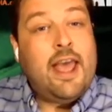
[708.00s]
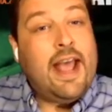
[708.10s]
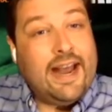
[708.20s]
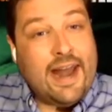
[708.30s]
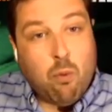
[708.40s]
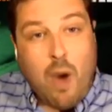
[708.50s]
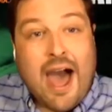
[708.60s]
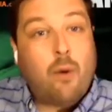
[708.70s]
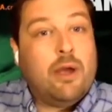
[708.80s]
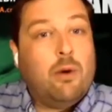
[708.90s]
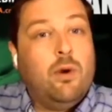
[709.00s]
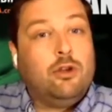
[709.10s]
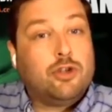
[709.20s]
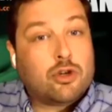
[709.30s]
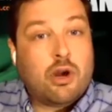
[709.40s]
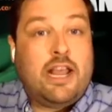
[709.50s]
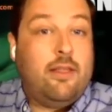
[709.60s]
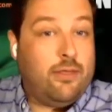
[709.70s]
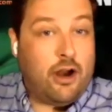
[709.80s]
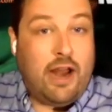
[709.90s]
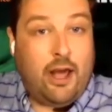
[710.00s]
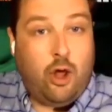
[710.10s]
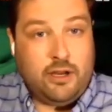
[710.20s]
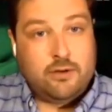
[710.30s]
and how it will treat their ailment.